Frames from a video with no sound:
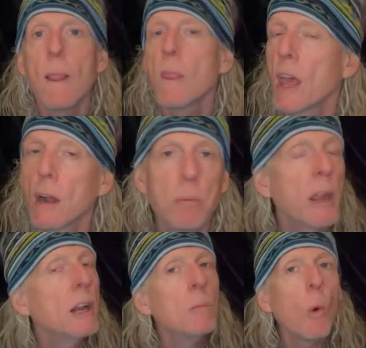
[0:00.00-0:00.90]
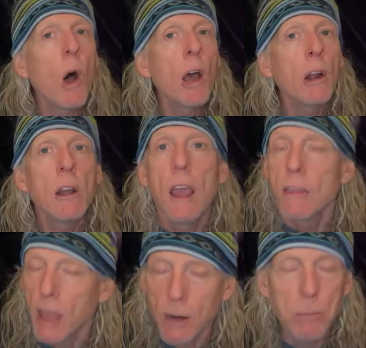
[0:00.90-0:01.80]
that are bringing them water,
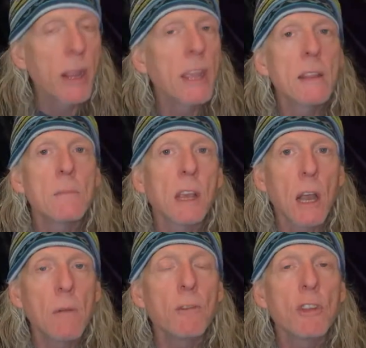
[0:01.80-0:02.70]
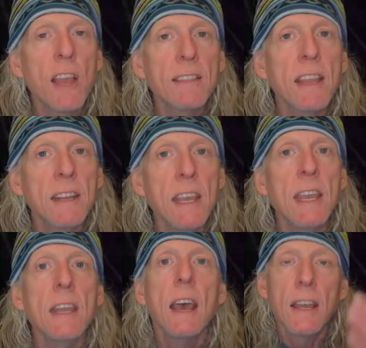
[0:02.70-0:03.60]
that are bringing them the comfort that they
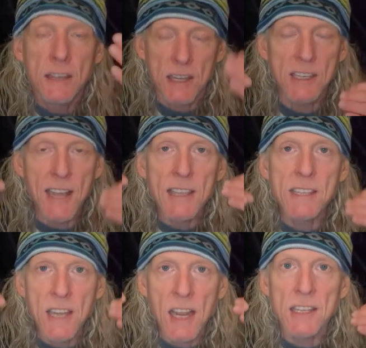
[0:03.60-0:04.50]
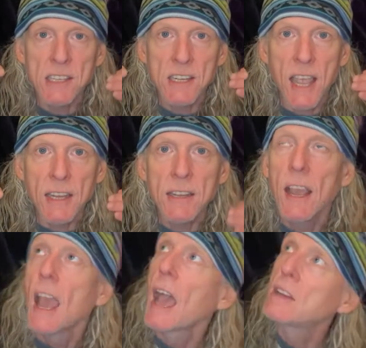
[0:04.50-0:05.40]
need to stay steady state
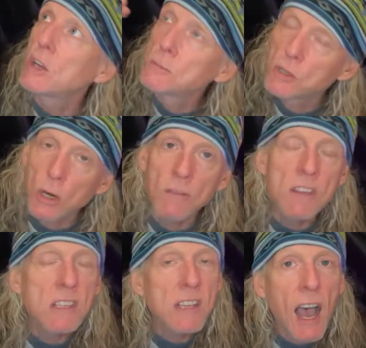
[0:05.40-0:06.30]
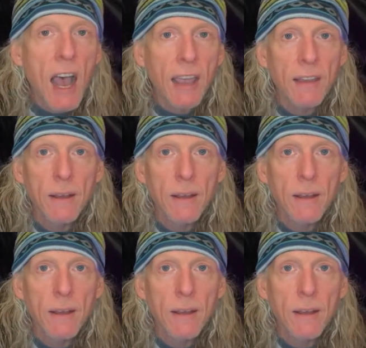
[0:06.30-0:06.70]
and to observe the sky